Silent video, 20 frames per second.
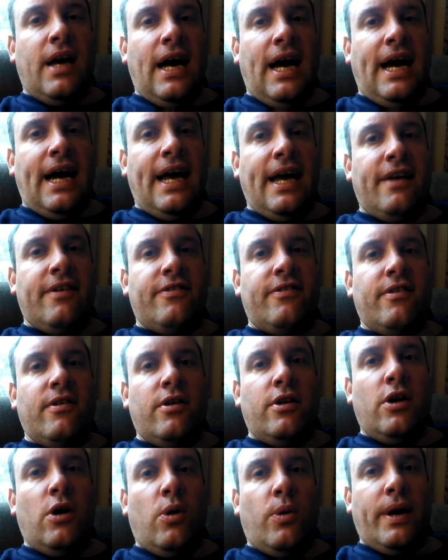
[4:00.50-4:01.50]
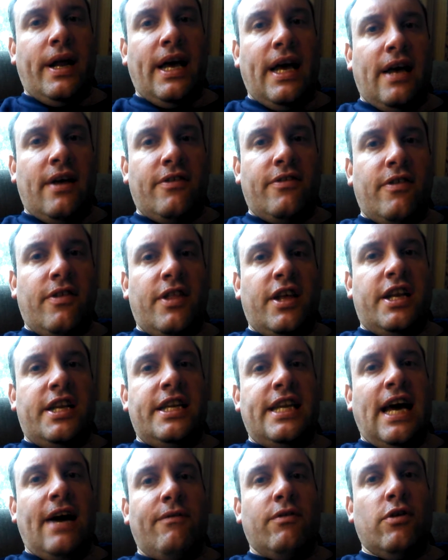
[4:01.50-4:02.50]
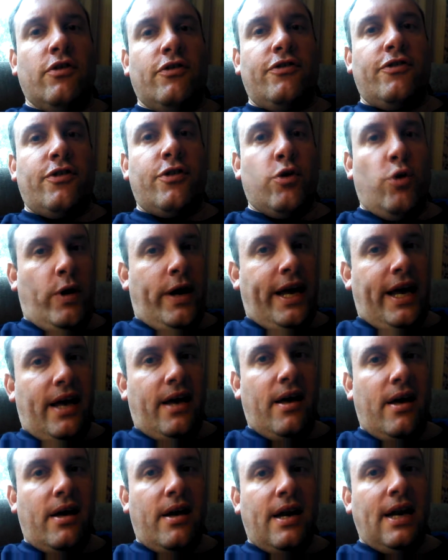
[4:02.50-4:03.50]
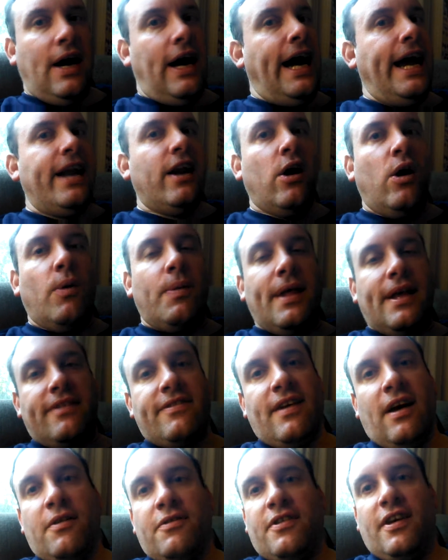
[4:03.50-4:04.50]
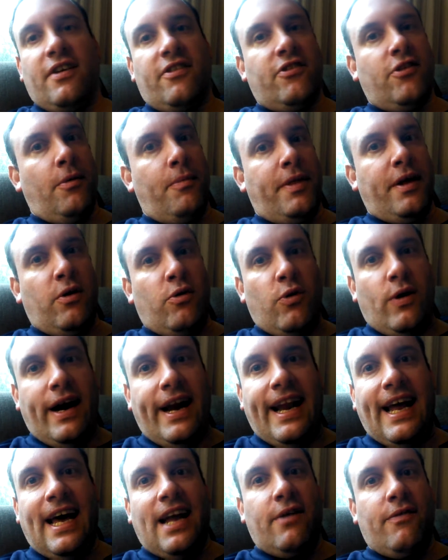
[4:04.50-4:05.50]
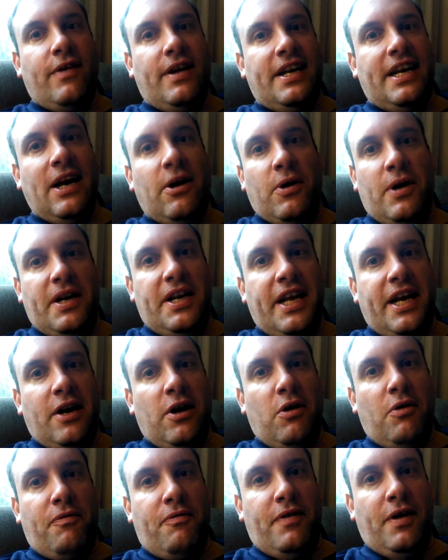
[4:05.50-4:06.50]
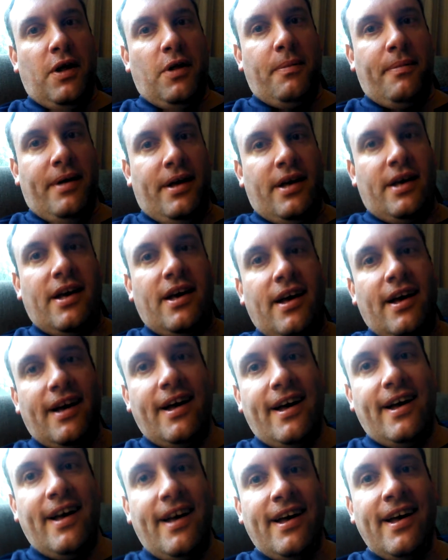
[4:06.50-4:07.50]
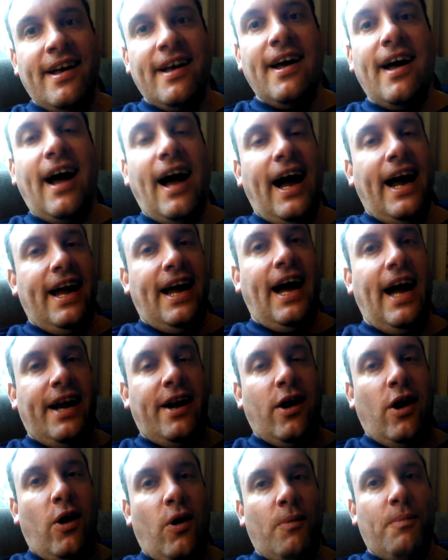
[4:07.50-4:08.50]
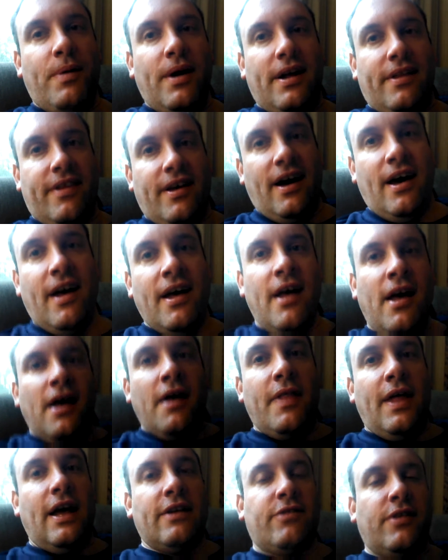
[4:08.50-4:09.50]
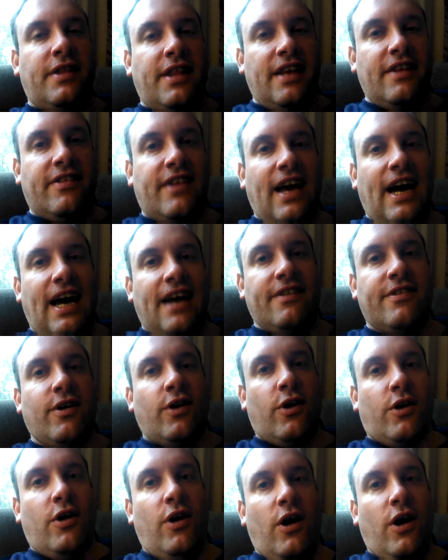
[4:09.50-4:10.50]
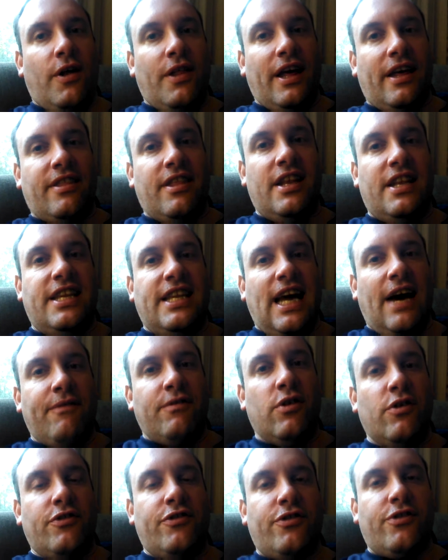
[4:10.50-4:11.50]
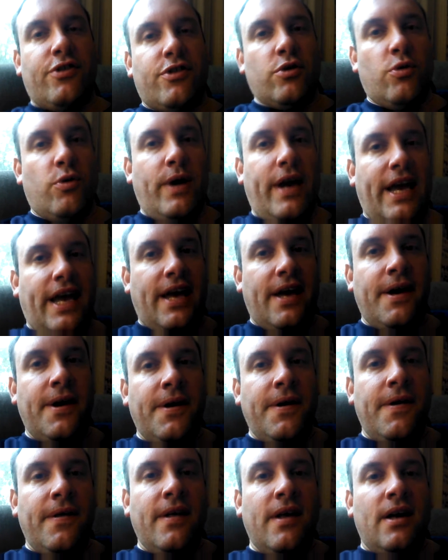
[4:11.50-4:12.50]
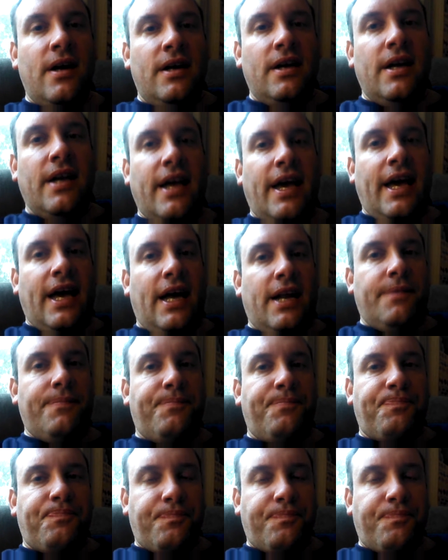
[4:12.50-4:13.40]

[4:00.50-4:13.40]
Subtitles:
guys known as the Devil's Three. Now, I know that sounds like something right out of a Tarantino film. I know, but that's what these guys are called, like the Devil's Three. And